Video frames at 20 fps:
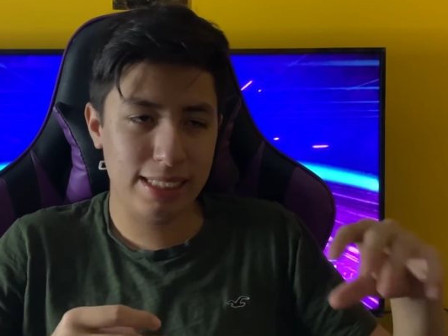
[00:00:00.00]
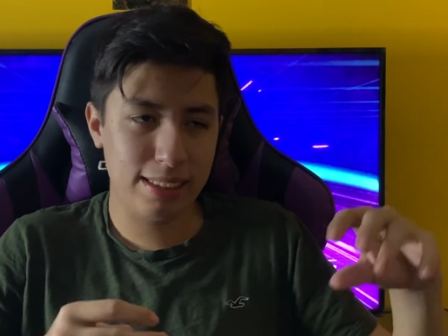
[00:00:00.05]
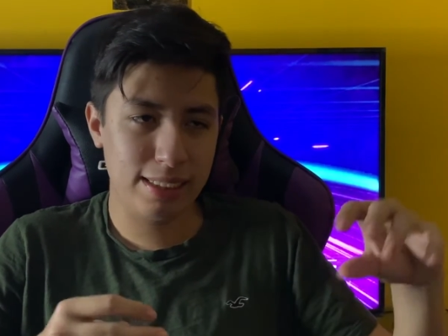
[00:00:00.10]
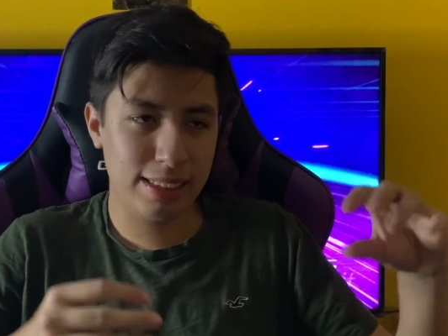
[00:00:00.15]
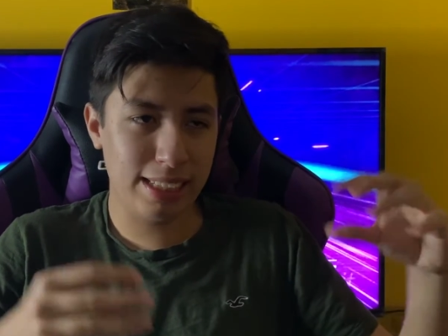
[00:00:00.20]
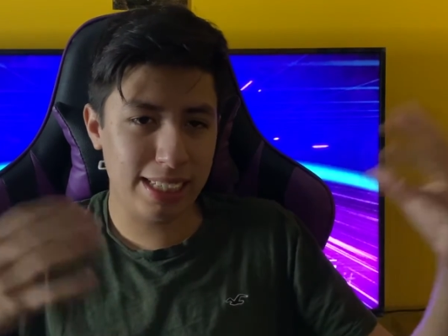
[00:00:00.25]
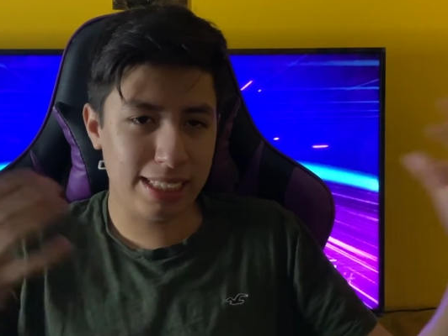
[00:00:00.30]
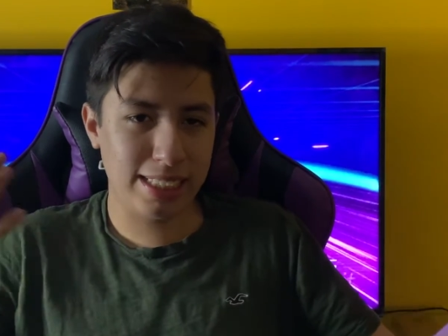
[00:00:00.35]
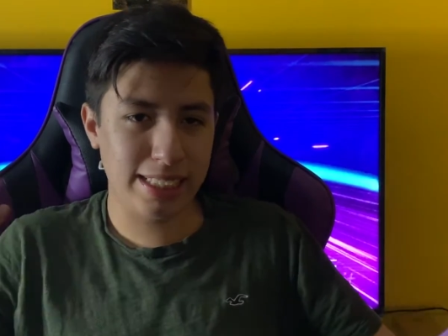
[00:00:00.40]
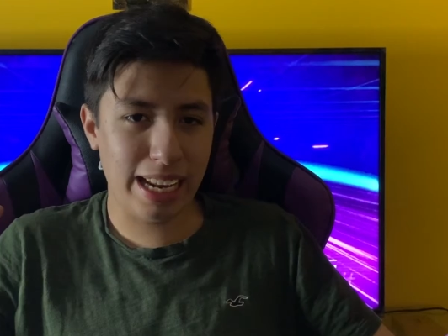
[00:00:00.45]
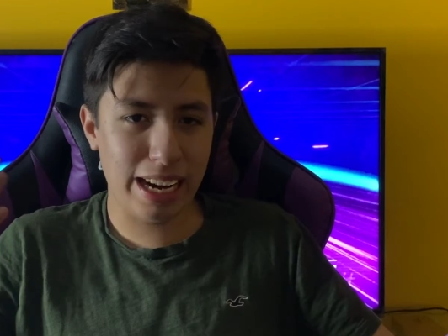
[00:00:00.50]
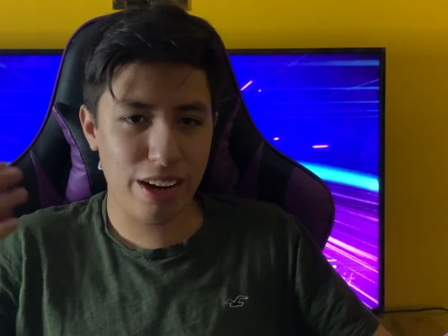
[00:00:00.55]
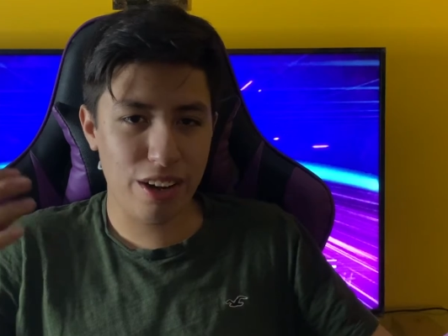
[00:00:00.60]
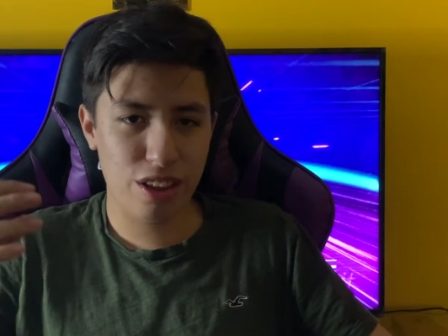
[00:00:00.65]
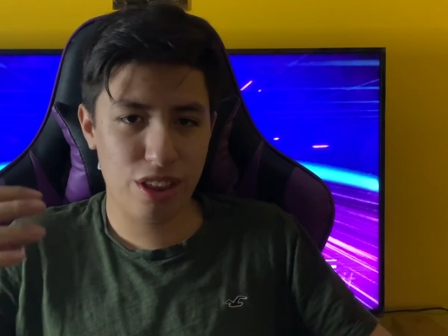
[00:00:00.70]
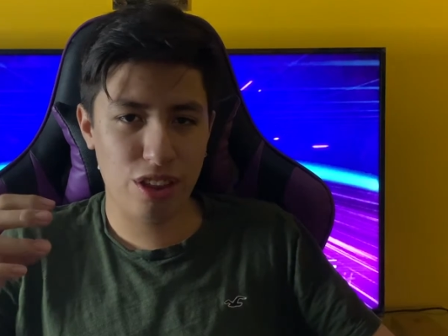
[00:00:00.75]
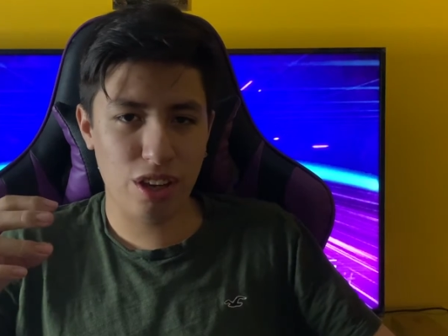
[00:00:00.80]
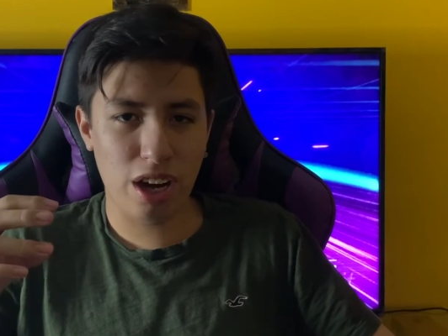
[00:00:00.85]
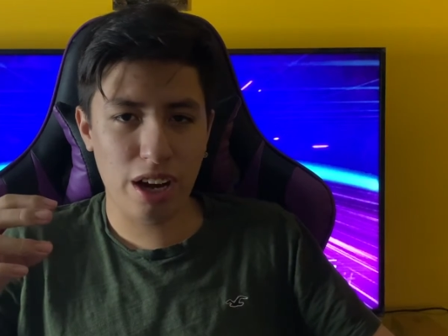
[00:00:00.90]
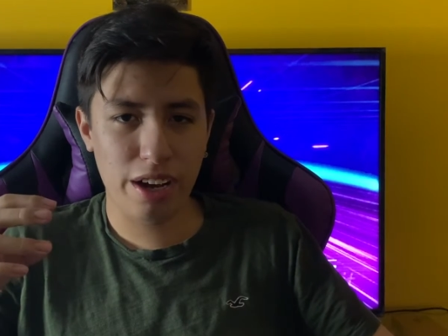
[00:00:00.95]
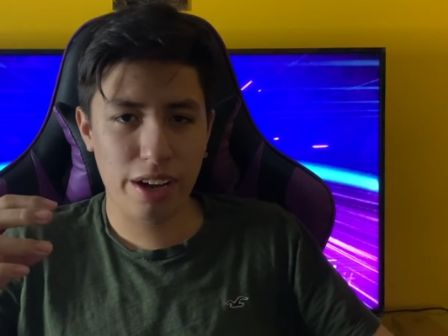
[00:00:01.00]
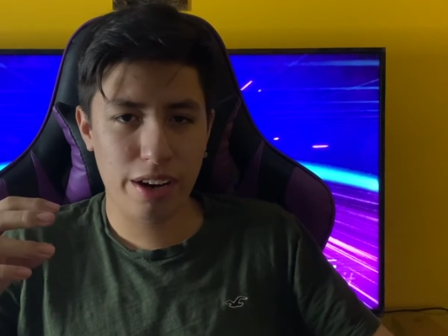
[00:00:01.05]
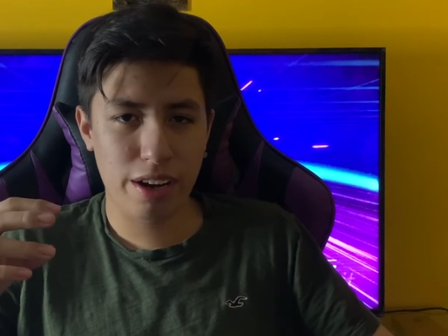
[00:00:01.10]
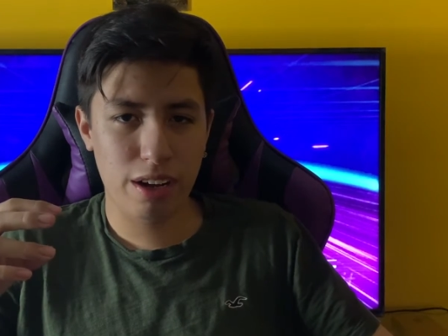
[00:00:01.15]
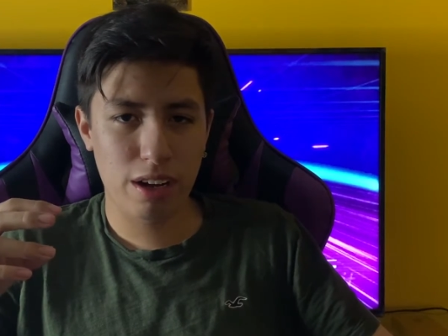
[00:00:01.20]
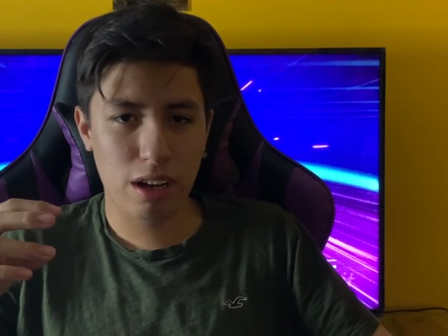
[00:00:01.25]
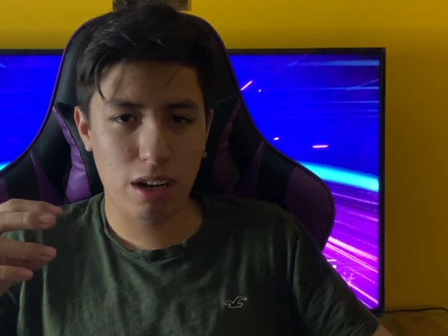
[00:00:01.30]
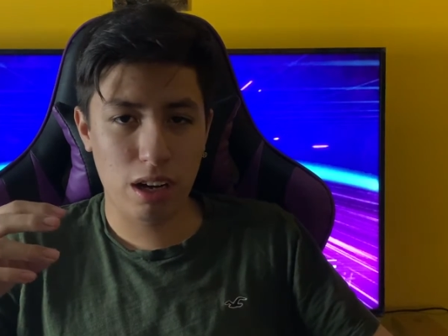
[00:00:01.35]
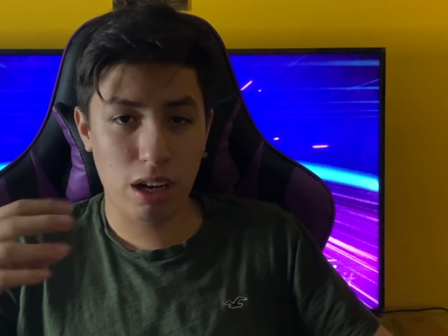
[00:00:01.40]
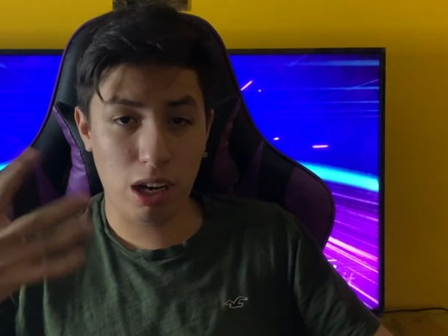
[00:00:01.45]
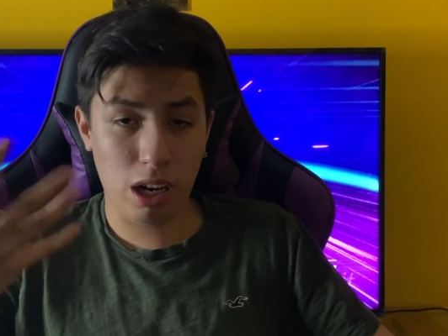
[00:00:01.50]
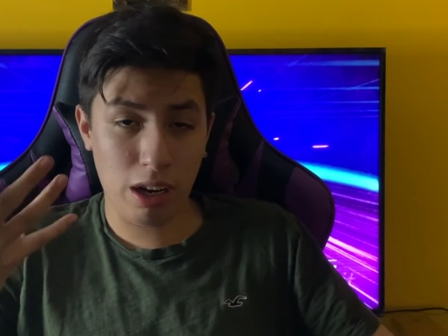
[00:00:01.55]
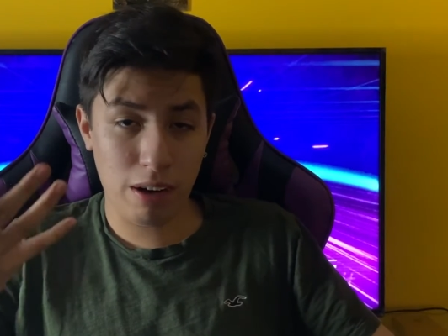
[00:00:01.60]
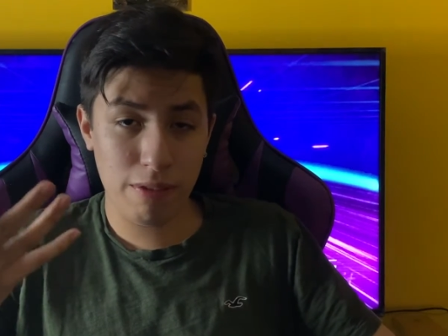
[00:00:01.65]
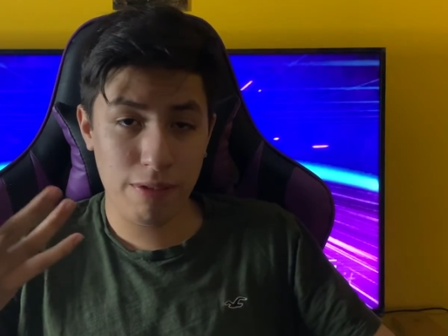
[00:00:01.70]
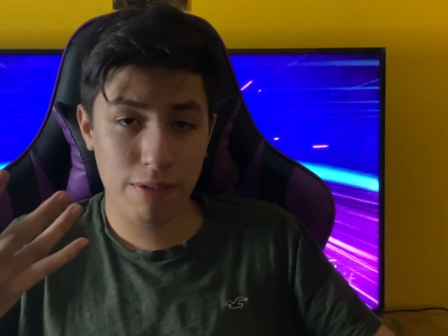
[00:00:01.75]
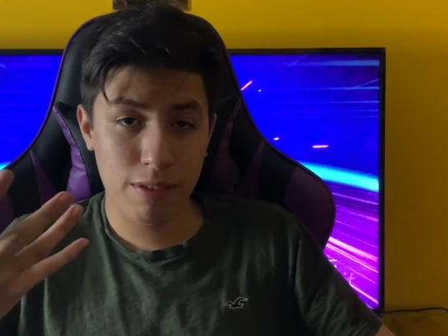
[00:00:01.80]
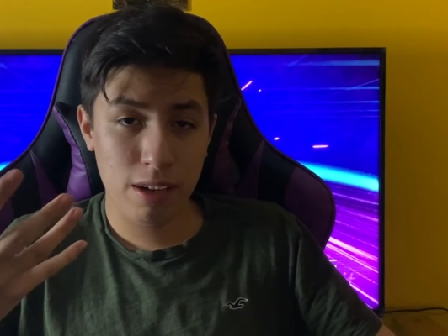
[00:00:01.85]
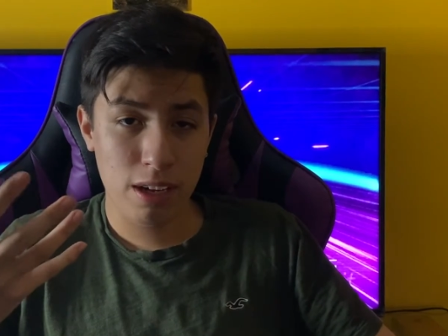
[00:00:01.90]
Zack Snyder thought of.